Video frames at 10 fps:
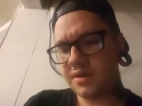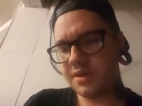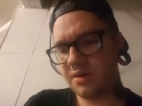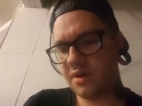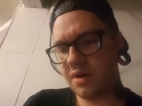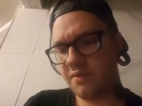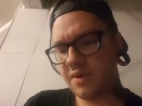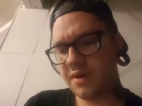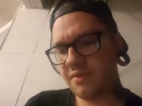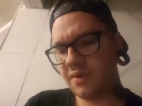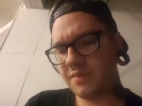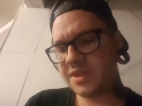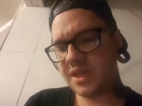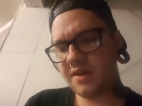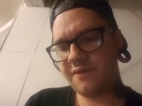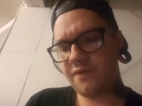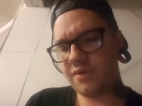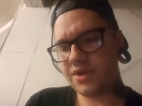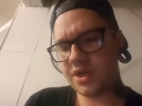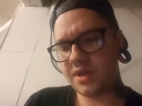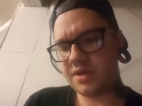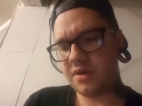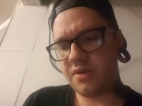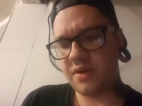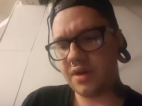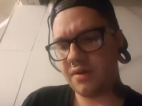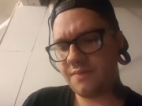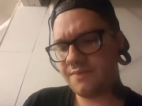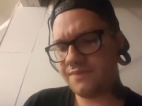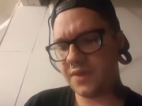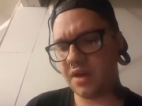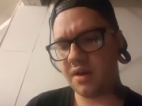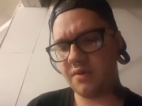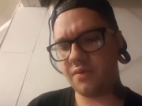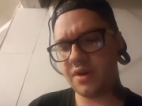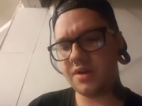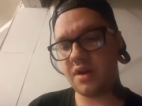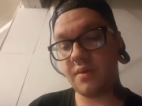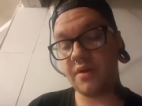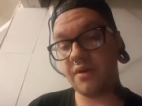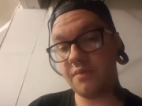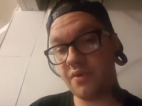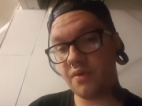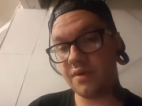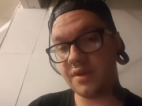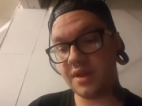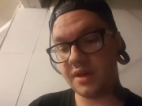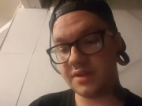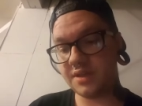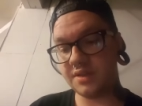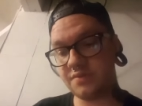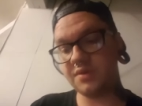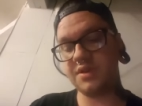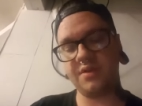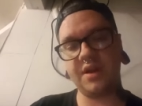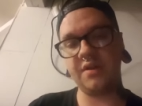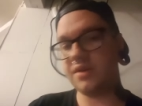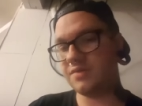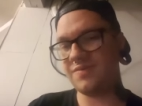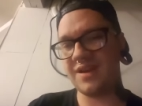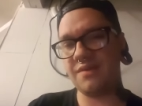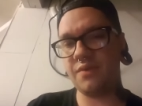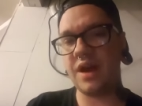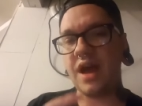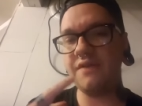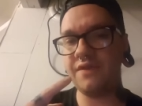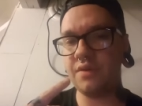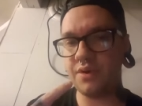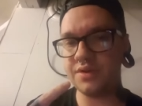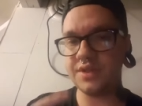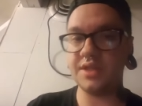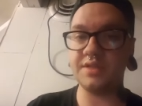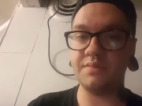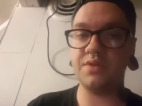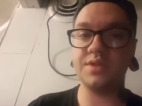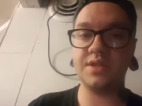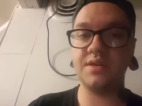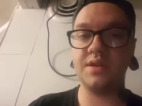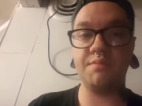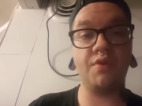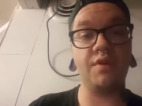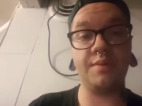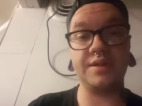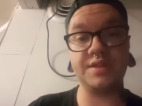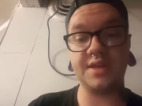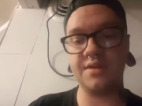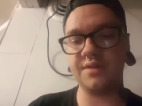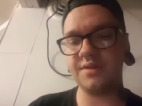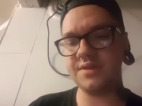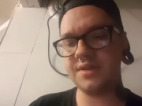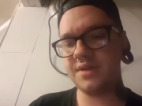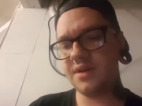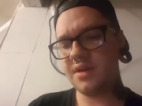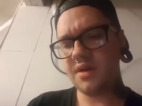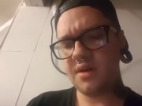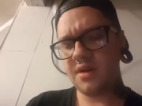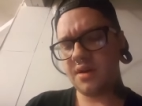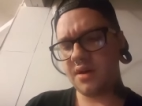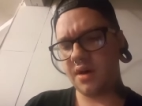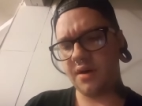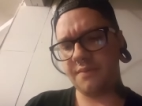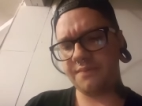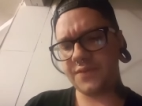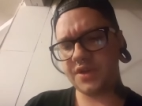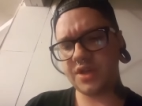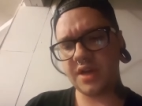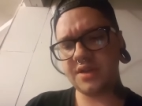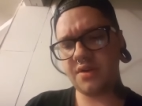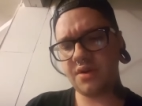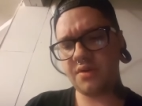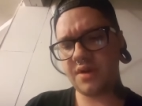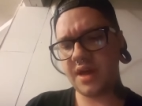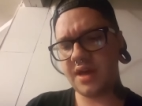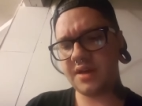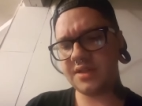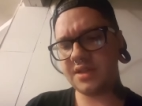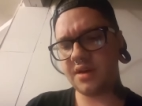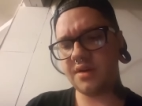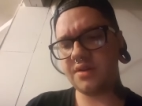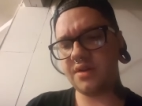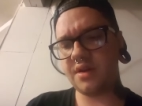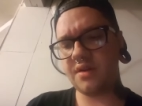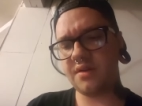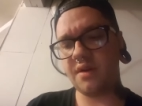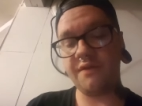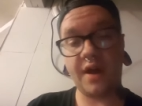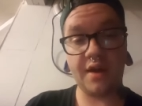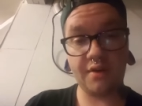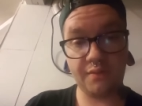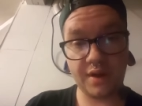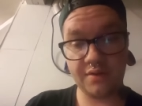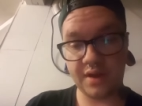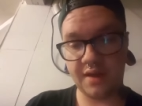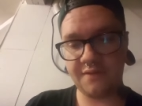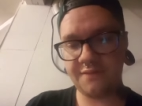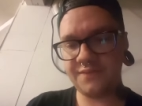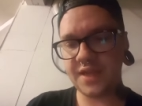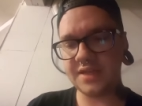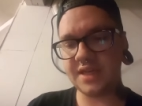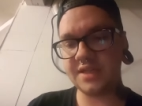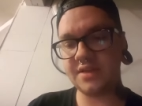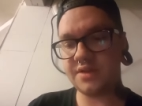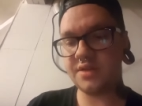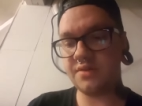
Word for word: So uh, what, what I'm seeing for Shantoto here uh, we're going to talk about her important things as well as the other characters. What I what I feel personally is most important about these characters. Um, Toto has, uh, uh, via her record dive, has access